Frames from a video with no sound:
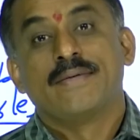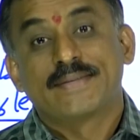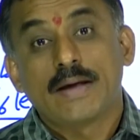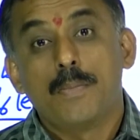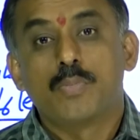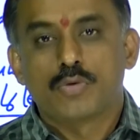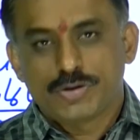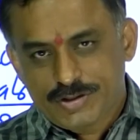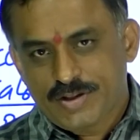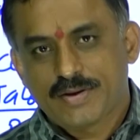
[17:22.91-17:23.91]
some
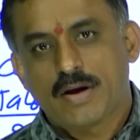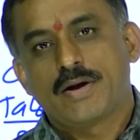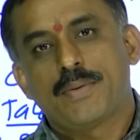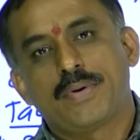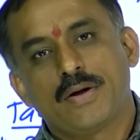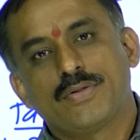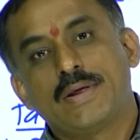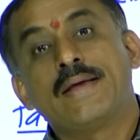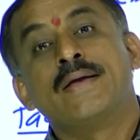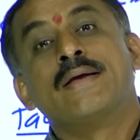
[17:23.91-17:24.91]
questions are depend on
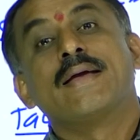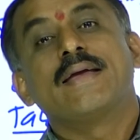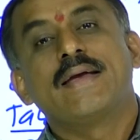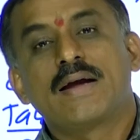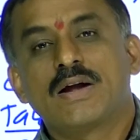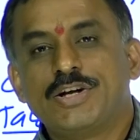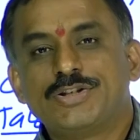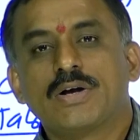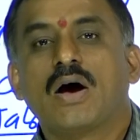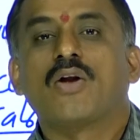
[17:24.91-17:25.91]
the
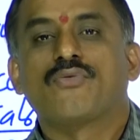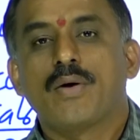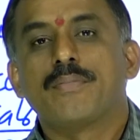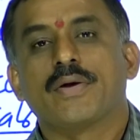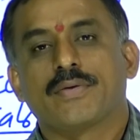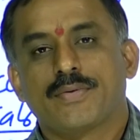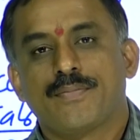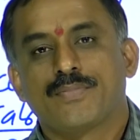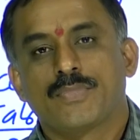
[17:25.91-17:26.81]
English alphabets.